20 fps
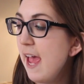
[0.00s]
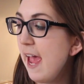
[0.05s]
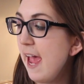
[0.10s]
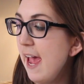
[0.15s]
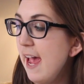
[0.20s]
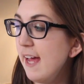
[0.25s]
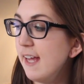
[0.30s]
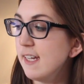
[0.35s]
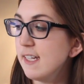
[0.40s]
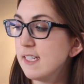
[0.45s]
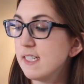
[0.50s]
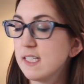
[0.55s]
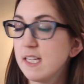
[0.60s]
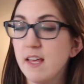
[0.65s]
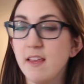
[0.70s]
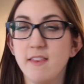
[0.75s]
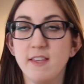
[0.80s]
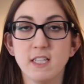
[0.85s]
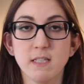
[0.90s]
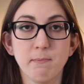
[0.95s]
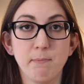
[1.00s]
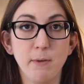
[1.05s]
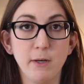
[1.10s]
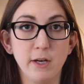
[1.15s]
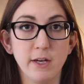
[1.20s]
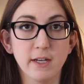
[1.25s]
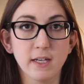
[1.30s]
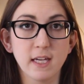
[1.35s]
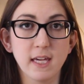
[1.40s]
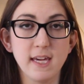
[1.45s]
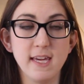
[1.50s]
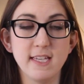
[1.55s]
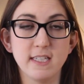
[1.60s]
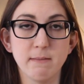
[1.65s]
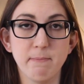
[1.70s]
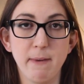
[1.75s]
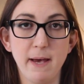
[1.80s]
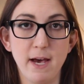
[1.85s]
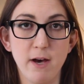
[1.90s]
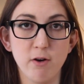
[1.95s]
And this book
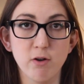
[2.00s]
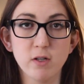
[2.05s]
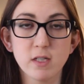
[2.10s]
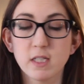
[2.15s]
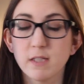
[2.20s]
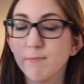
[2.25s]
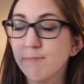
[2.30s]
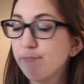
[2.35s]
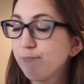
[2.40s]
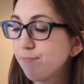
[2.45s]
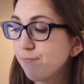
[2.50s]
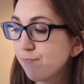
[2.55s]
is about